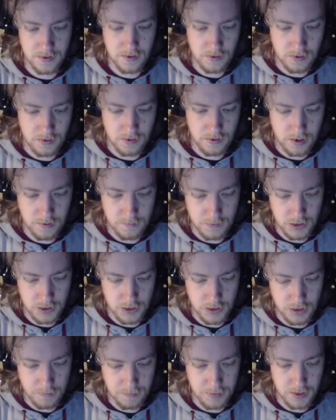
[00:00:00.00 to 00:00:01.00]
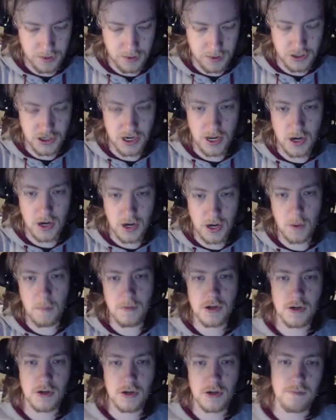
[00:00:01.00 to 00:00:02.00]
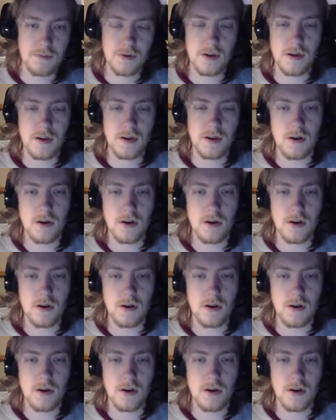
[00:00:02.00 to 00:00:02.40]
Dark Machop and shadow Machop.